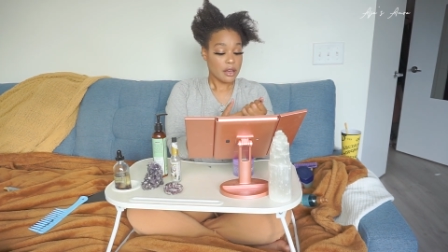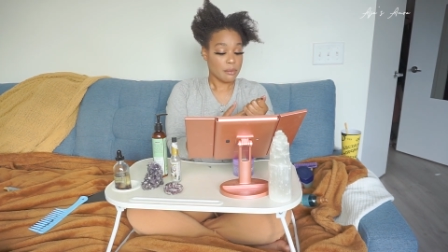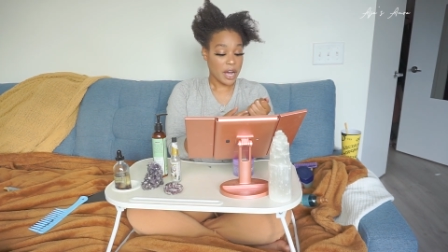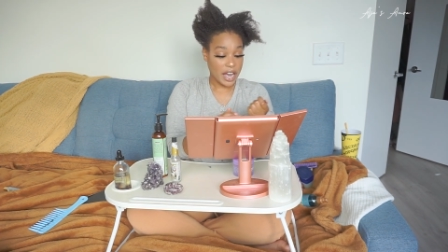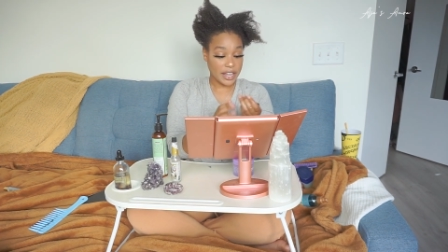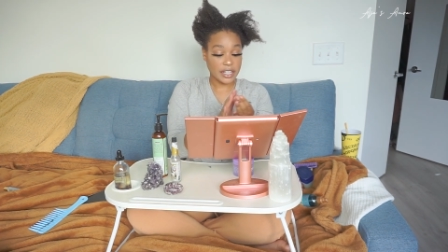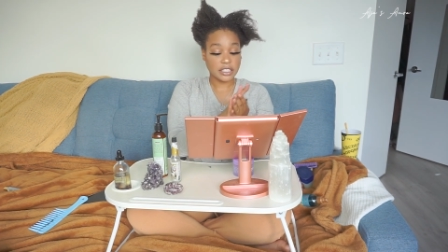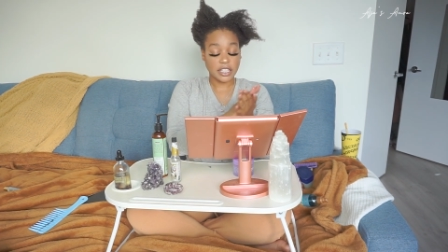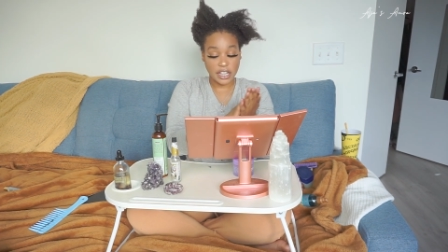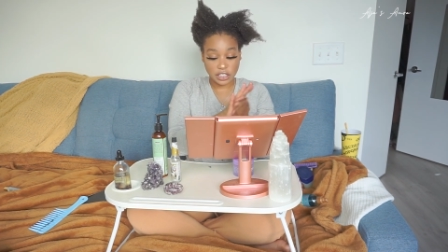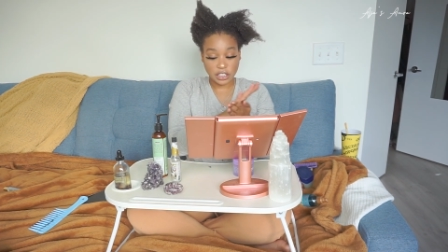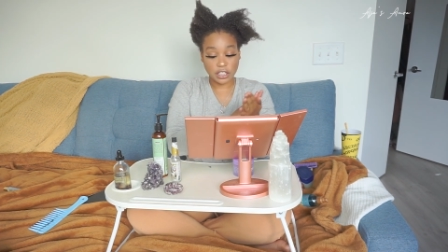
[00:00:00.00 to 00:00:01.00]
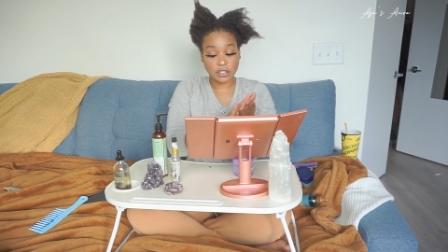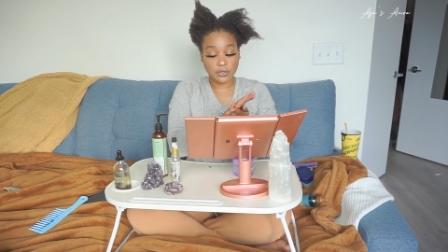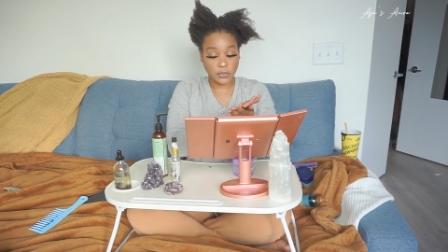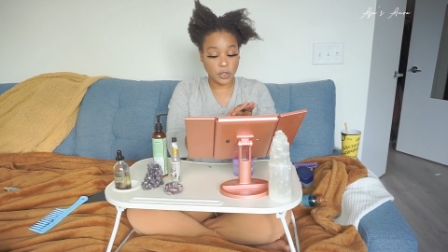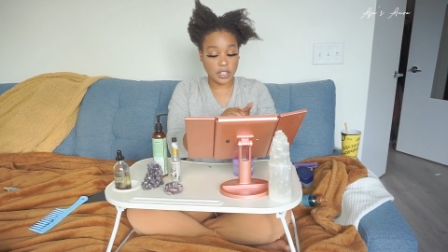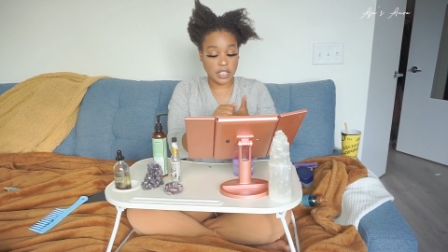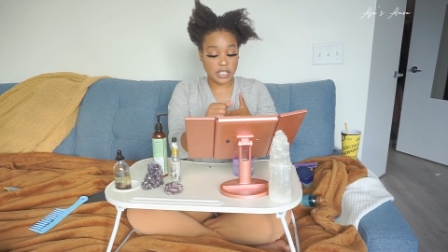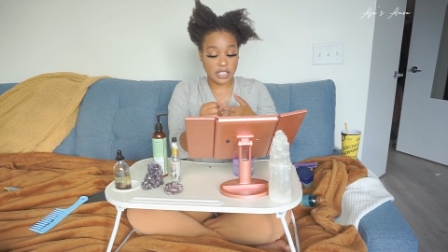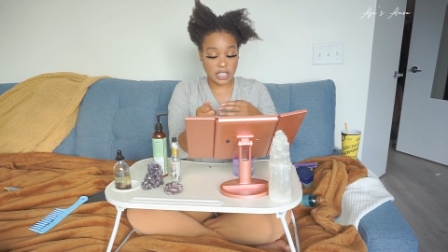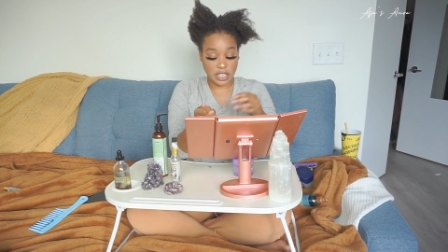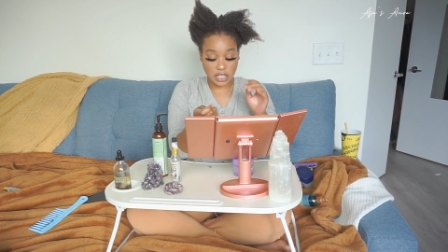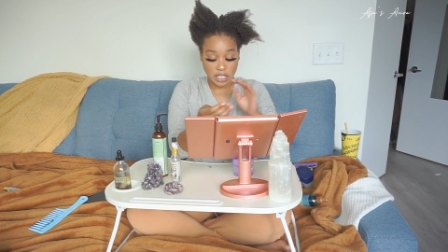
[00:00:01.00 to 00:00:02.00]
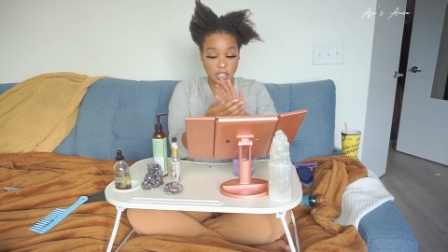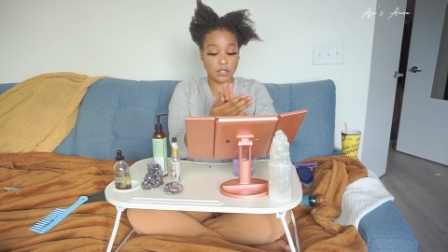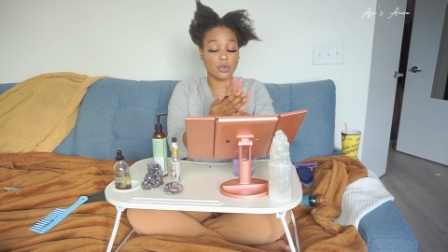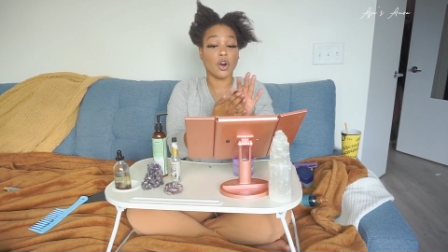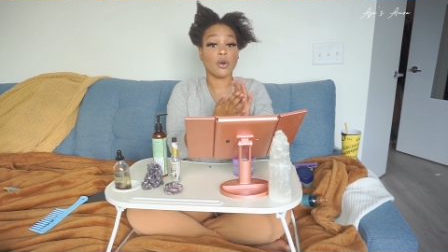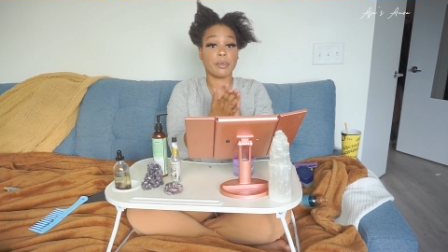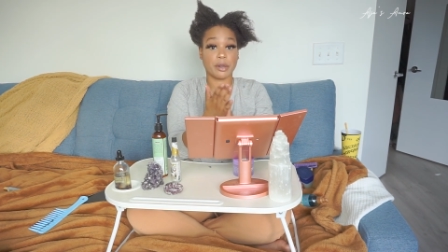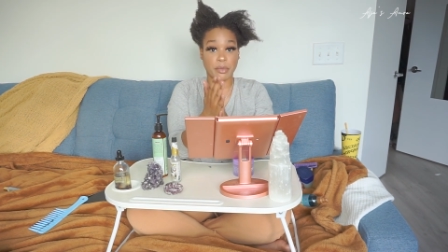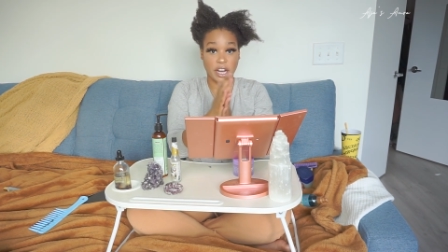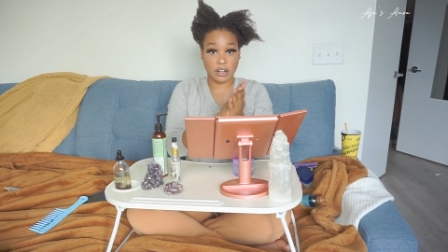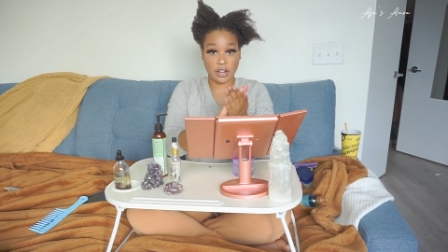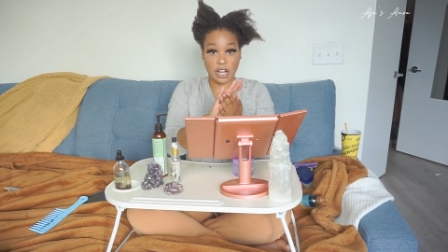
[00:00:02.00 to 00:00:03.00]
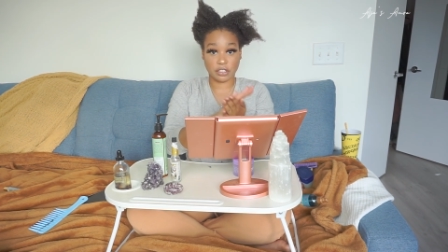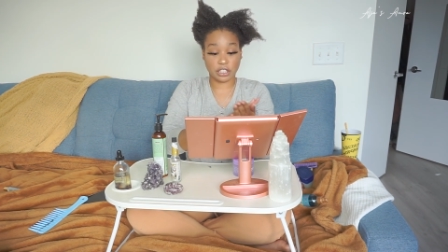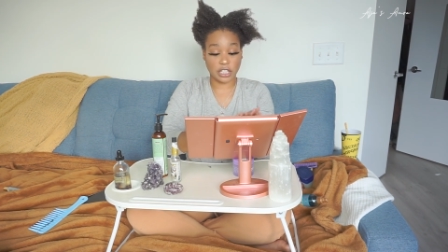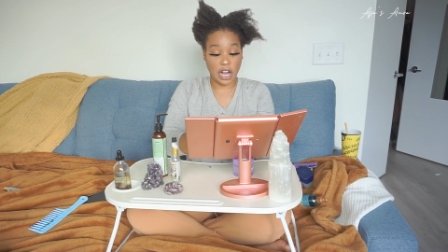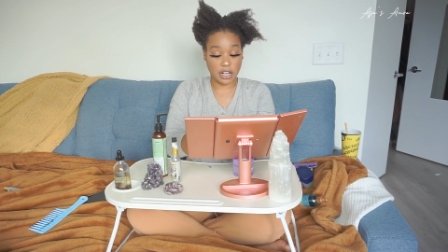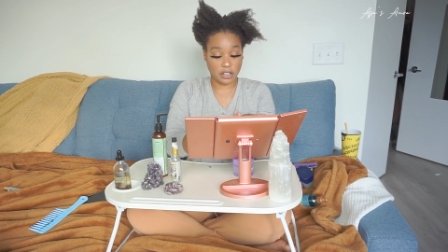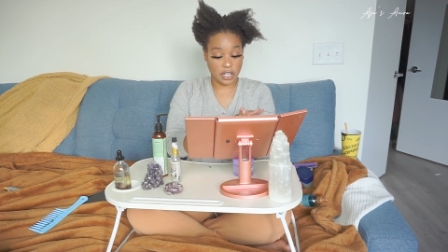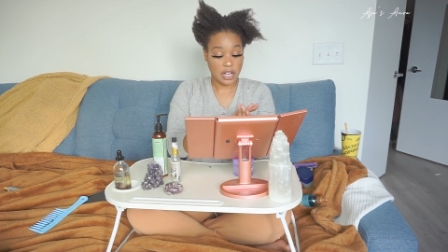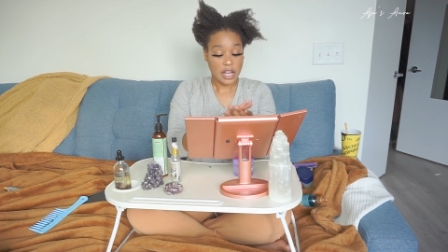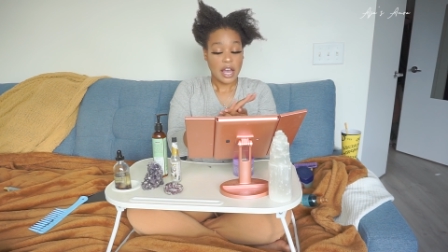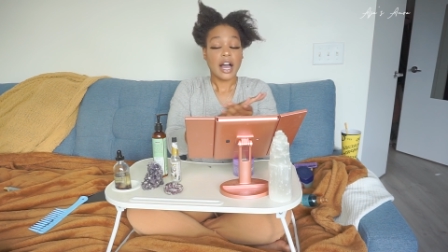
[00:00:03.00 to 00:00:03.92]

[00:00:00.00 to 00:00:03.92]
My intentions for this tea is to open my crown chakra.